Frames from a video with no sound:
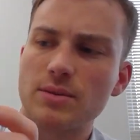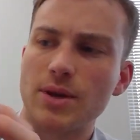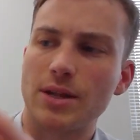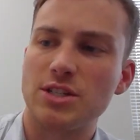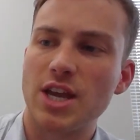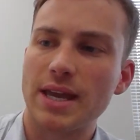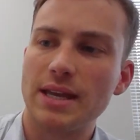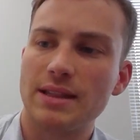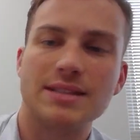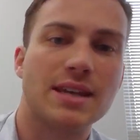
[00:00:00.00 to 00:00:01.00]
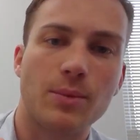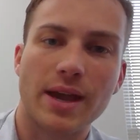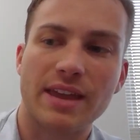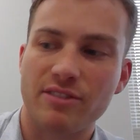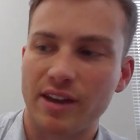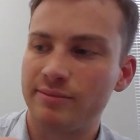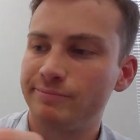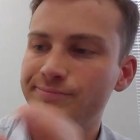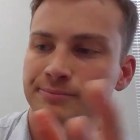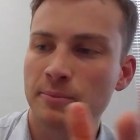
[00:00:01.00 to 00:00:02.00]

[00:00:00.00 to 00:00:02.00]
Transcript: So we're checking, let's say we're giving